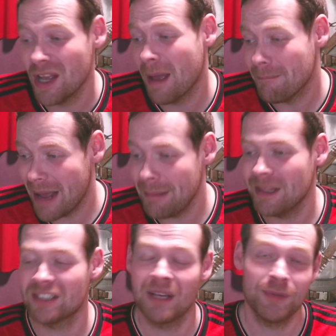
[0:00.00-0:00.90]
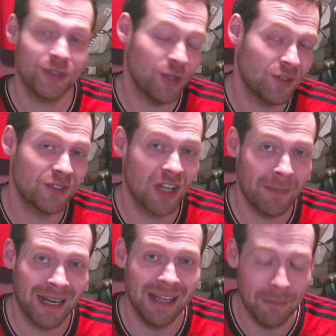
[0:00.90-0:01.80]
Maybe the substitutions could have
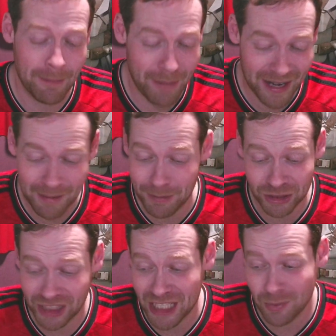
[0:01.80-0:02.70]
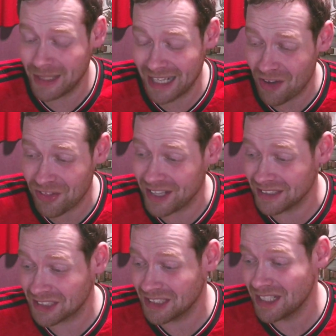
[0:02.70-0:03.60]
been a little bit better, but genuinely, I
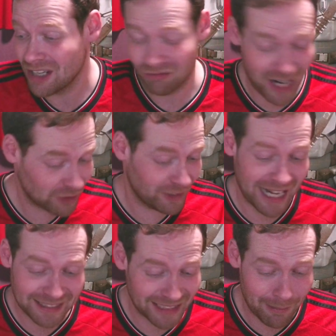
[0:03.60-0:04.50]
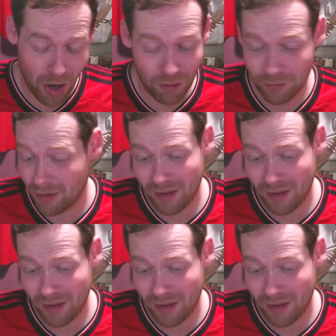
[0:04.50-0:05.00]
think Rashford had to come off.